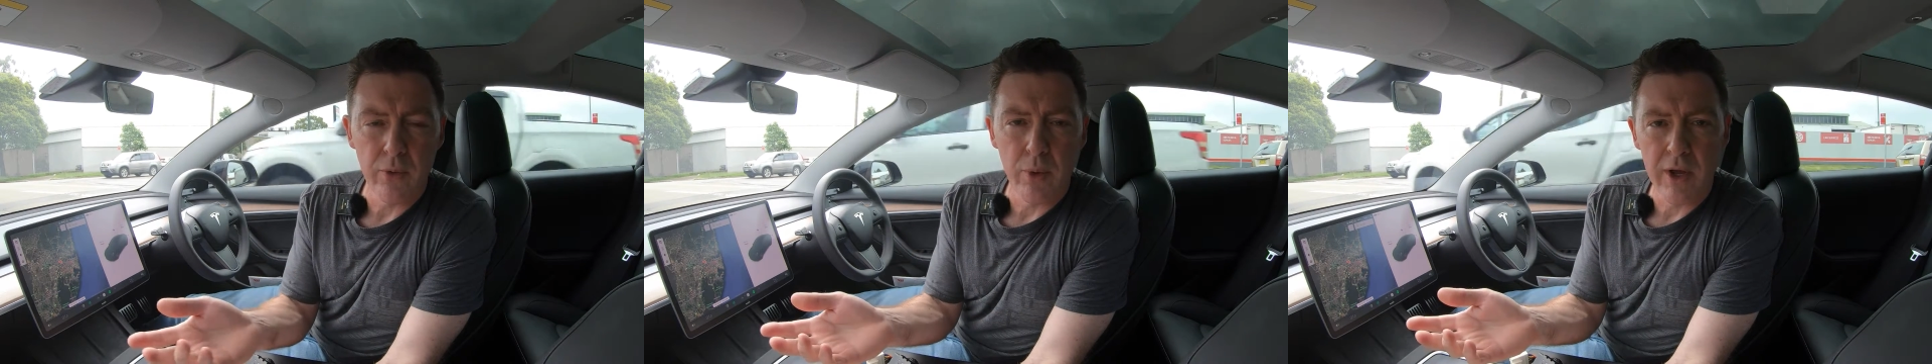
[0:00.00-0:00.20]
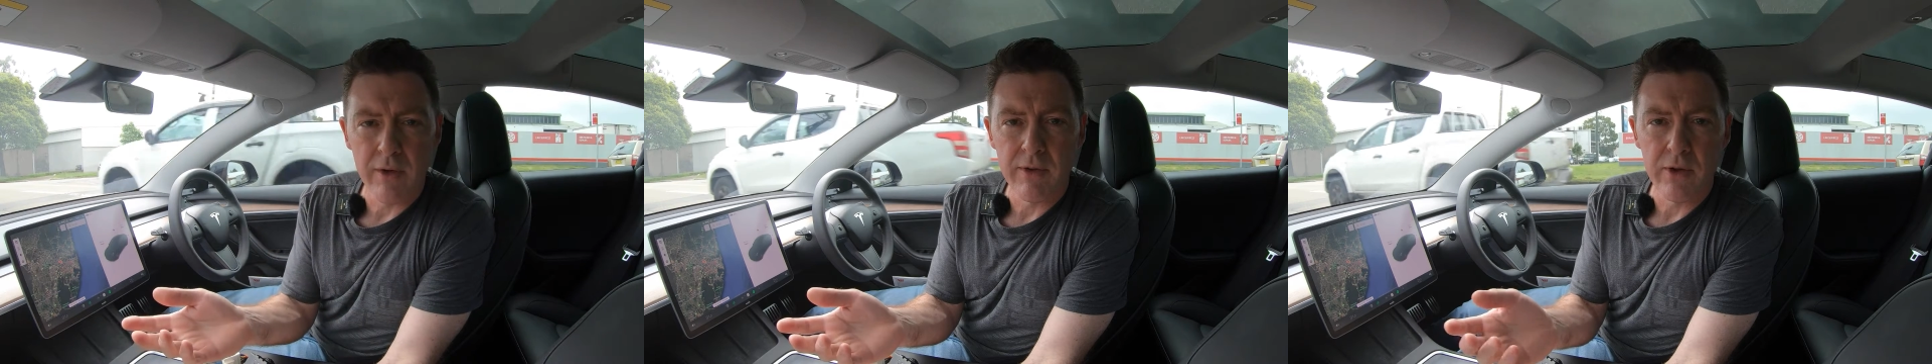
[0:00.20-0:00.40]

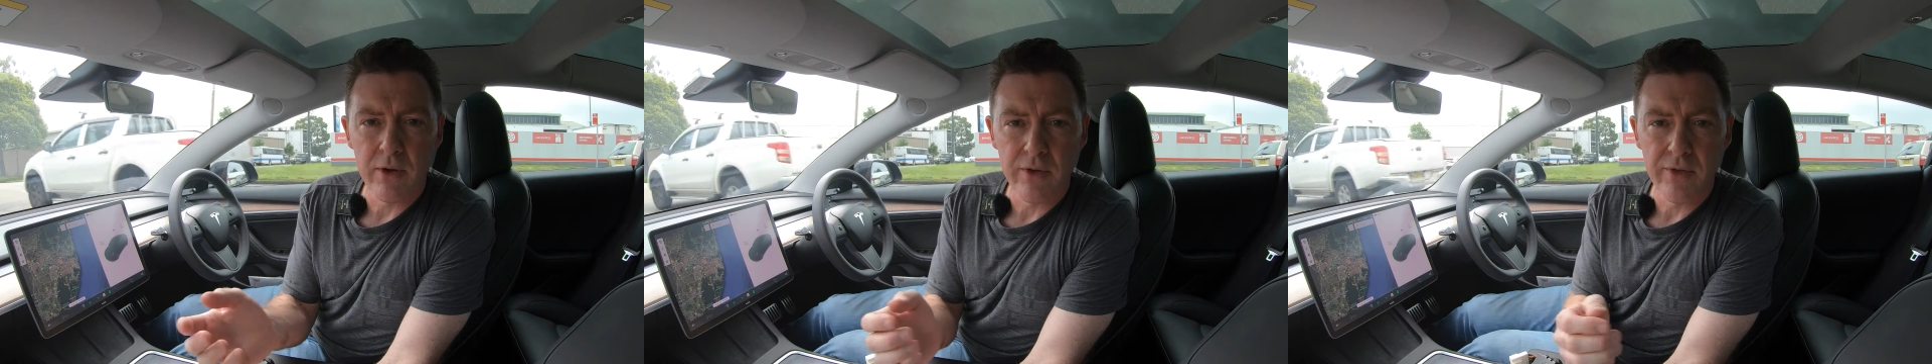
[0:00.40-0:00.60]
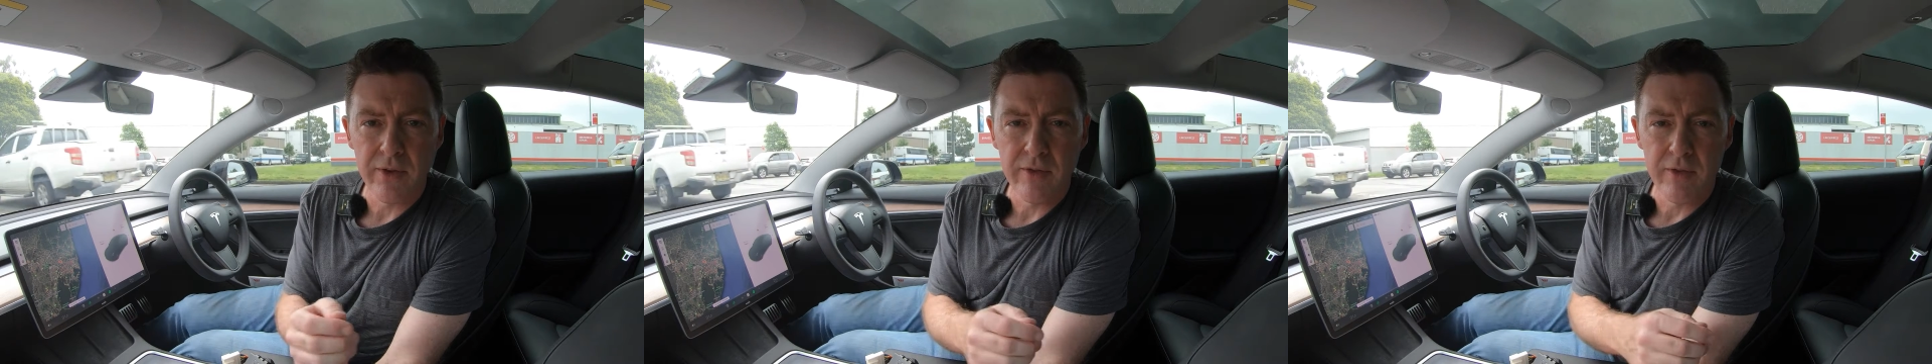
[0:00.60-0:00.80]
or whatever
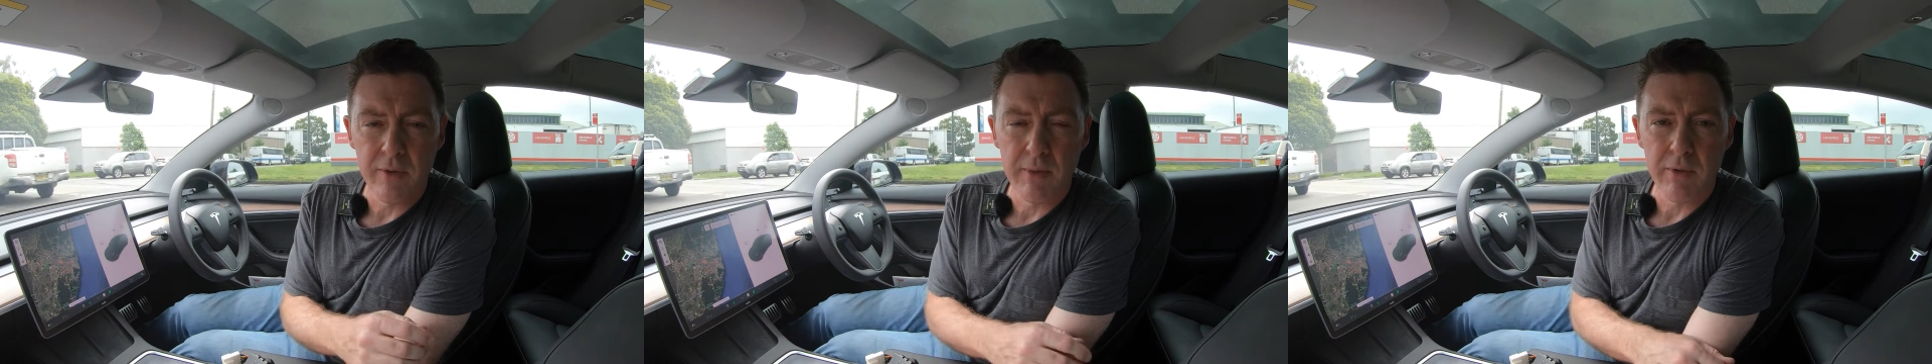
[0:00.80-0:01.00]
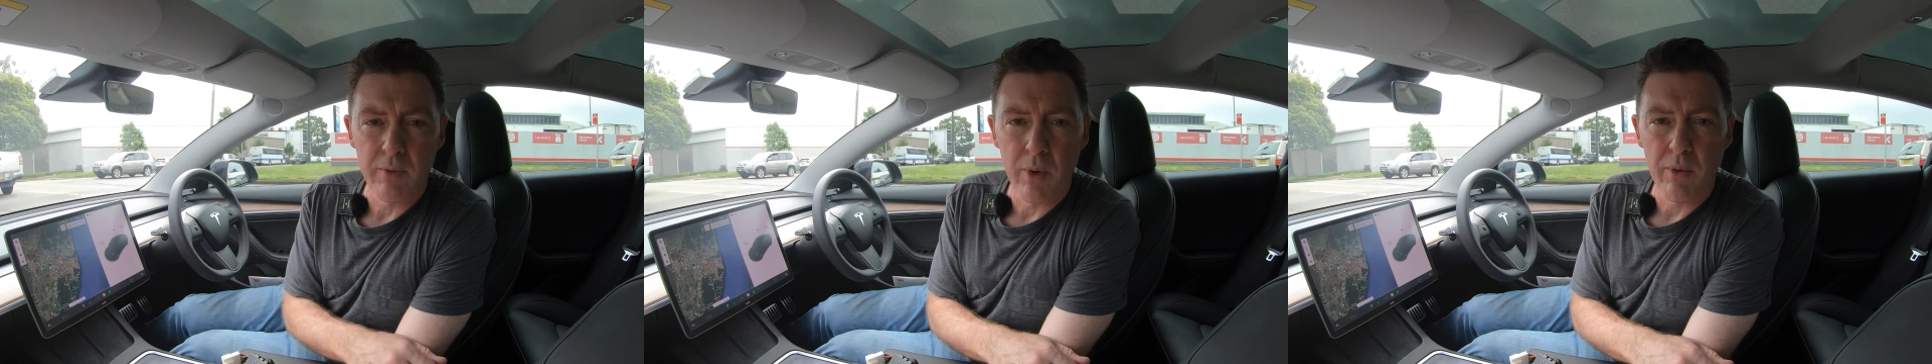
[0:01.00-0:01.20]

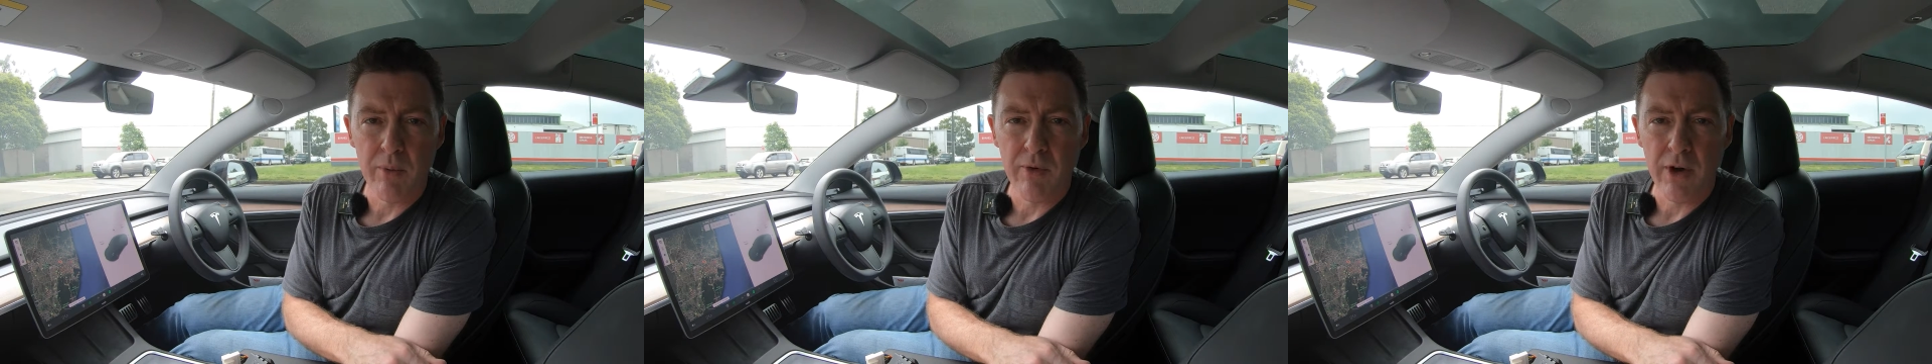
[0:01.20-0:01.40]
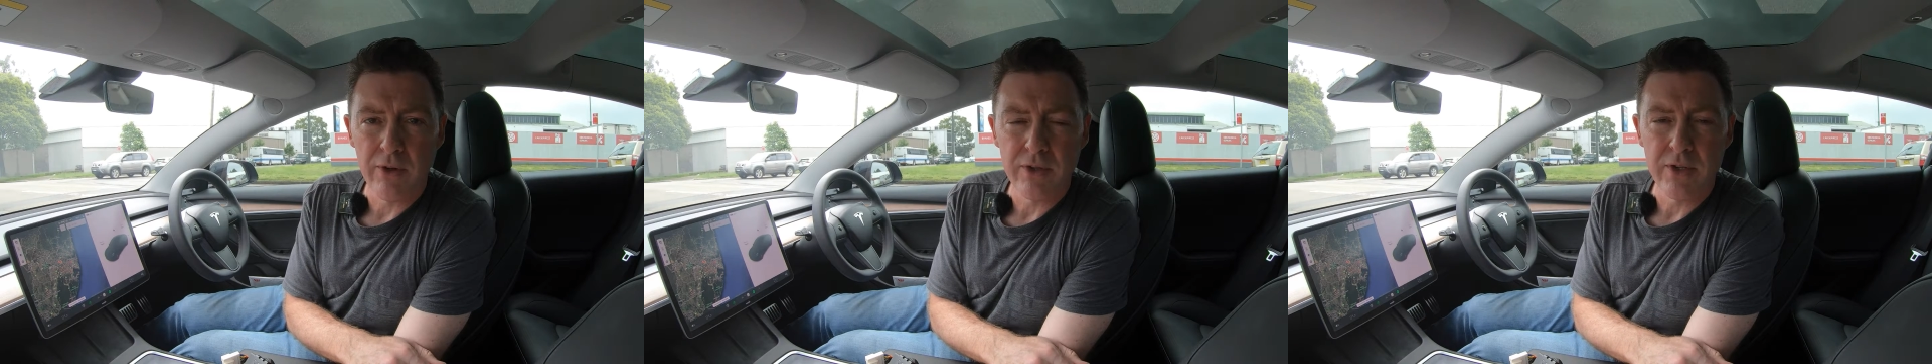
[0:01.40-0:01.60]

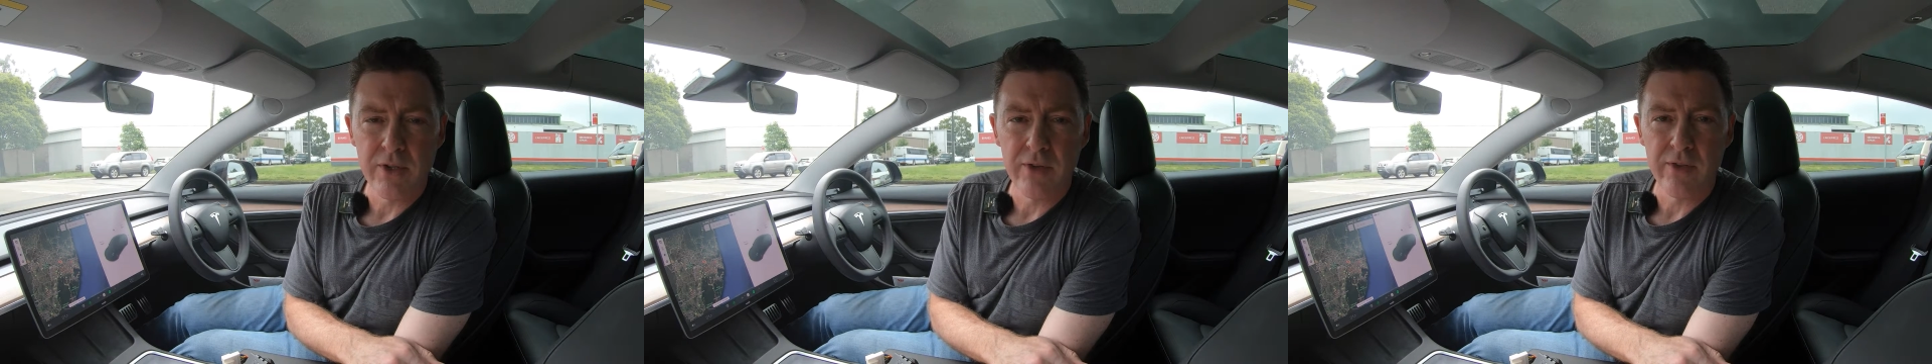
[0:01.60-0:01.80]
voltage